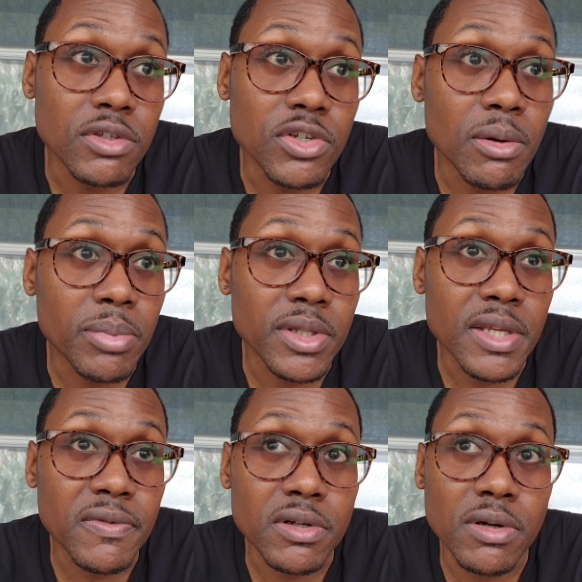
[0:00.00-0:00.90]
You don't
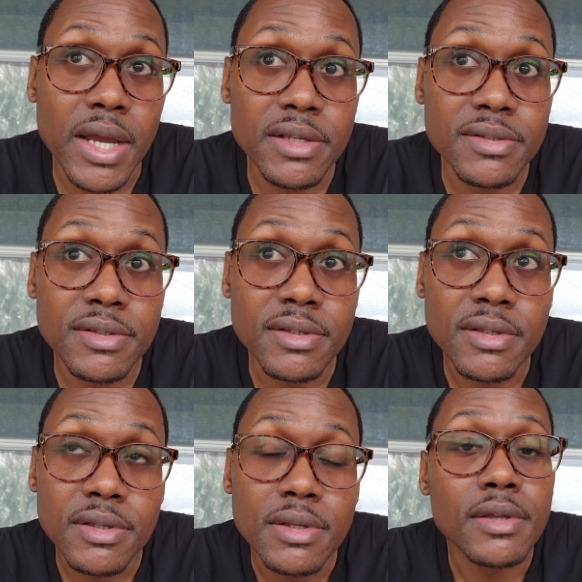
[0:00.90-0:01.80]
believe in Christ,
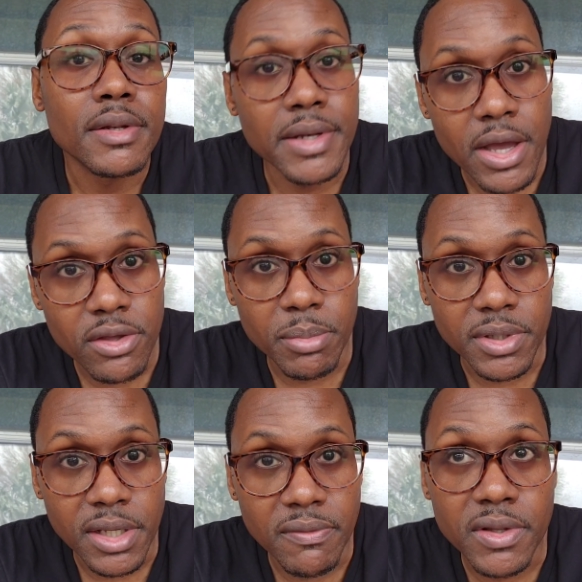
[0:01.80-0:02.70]
now you
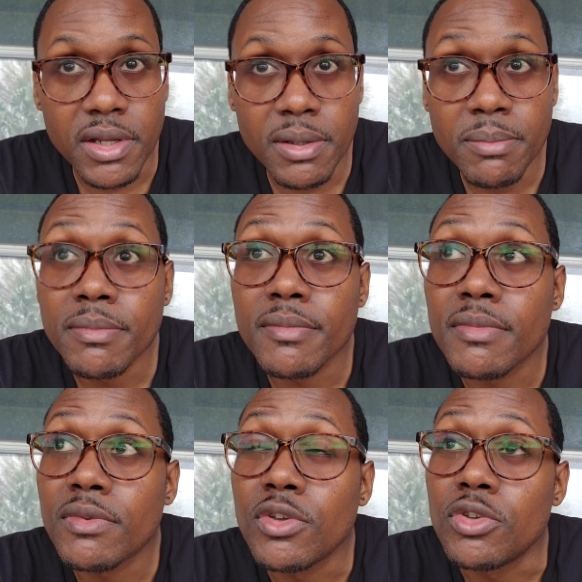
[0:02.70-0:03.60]
believe in Him,
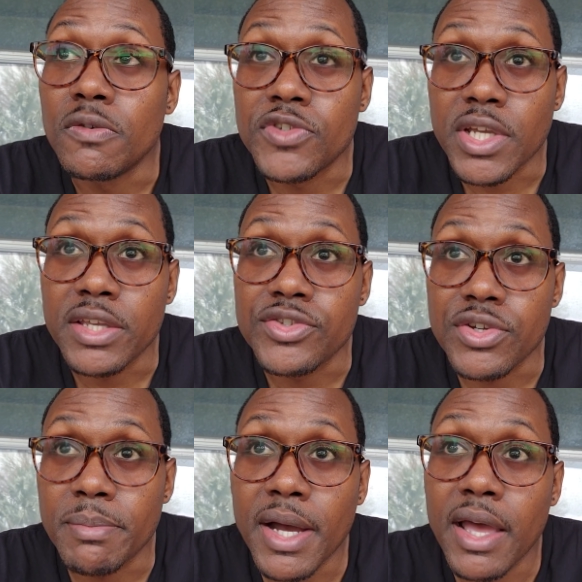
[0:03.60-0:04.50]
you've
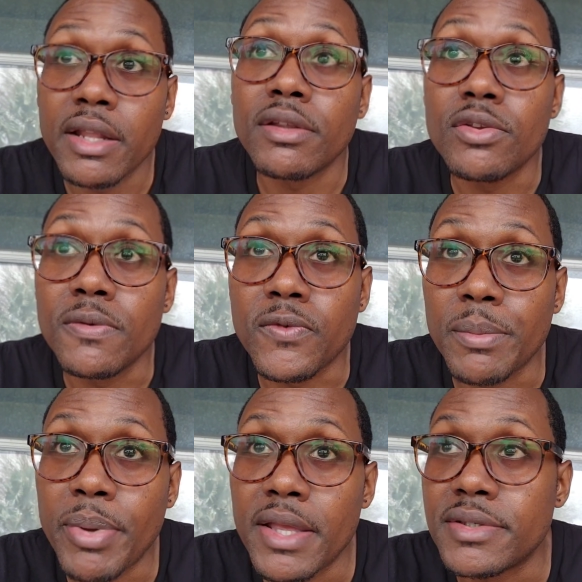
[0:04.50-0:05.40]
changed your mind, you've
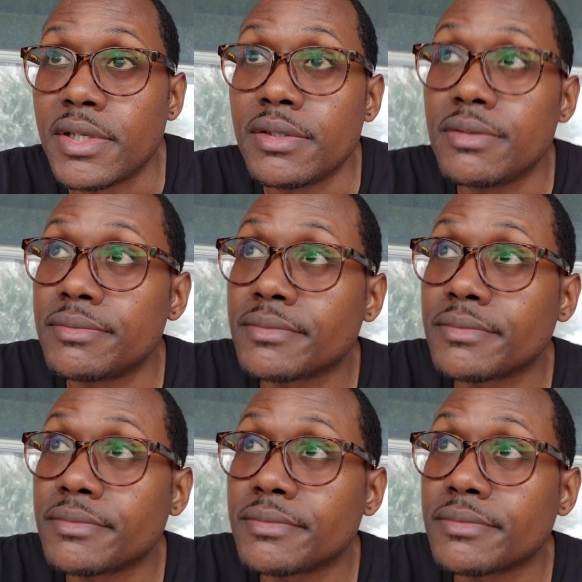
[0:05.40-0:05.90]
repented.